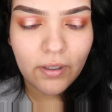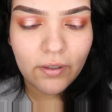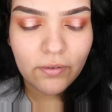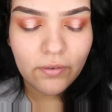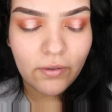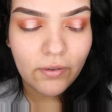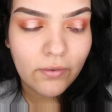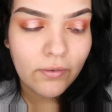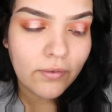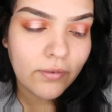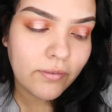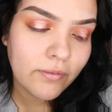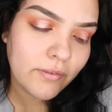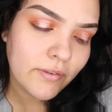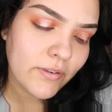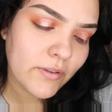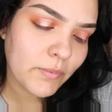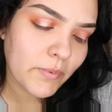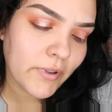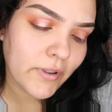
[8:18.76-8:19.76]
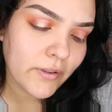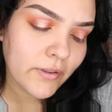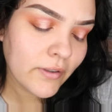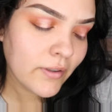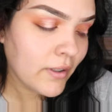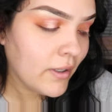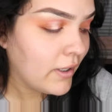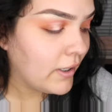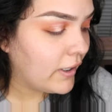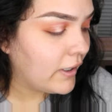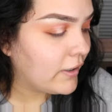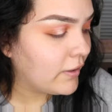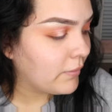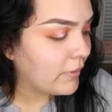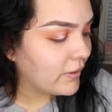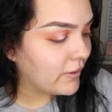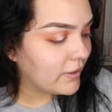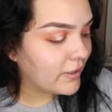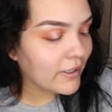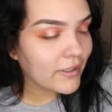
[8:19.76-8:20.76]
I don't know. It's weird.
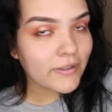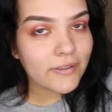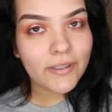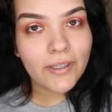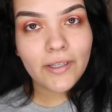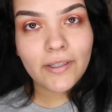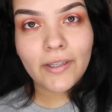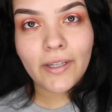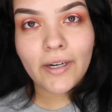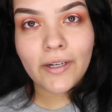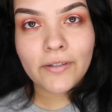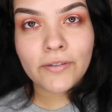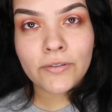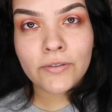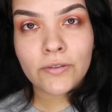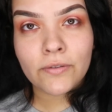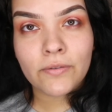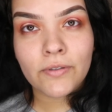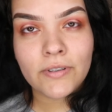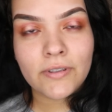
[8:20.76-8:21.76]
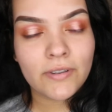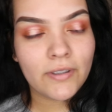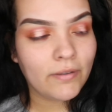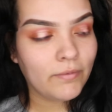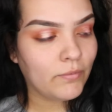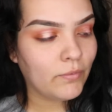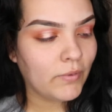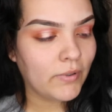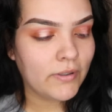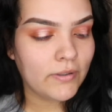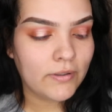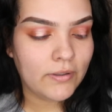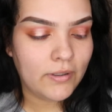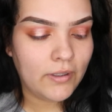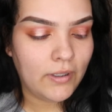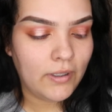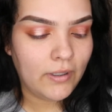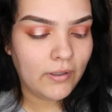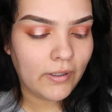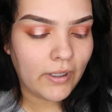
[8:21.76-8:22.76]
Anyway, the next thing that I also received was
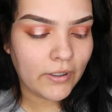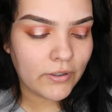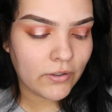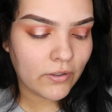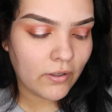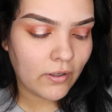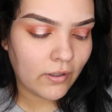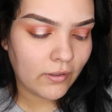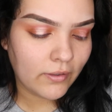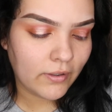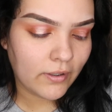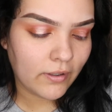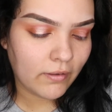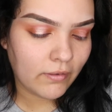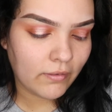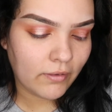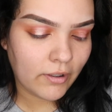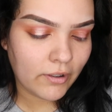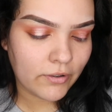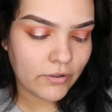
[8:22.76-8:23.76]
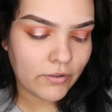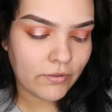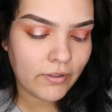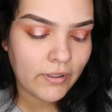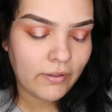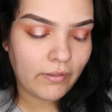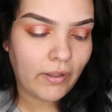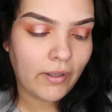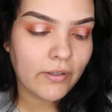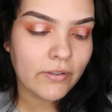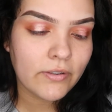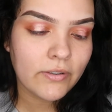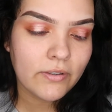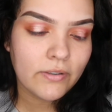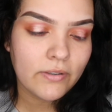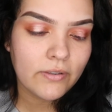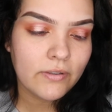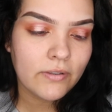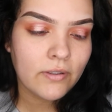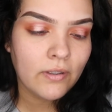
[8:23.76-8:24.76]
the Lashaholic Luxury
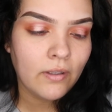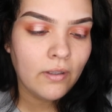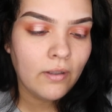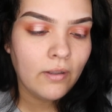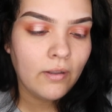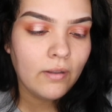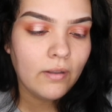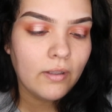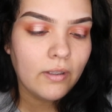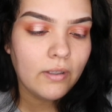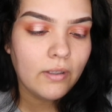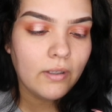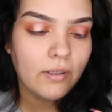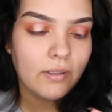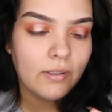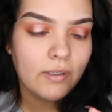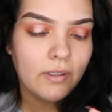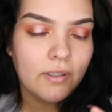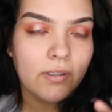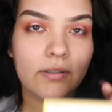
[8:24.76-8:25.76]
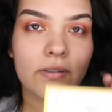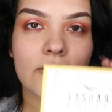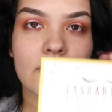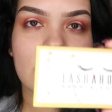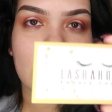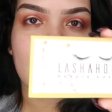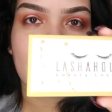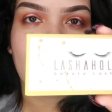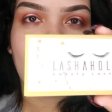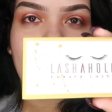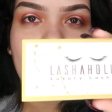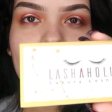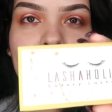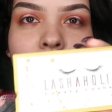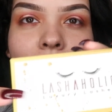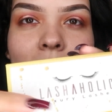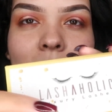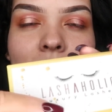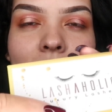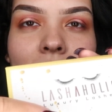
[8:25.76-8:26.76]
Lashes in Instaglam.
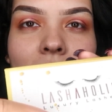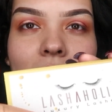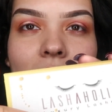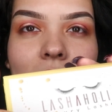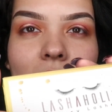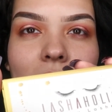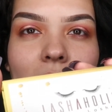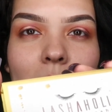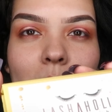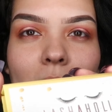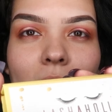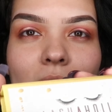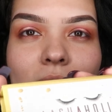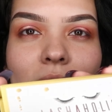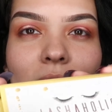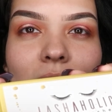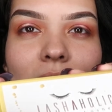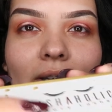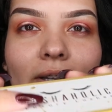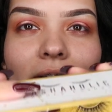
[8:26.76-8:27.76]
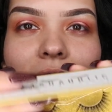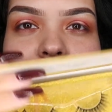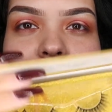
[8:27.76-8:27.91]
I'm also not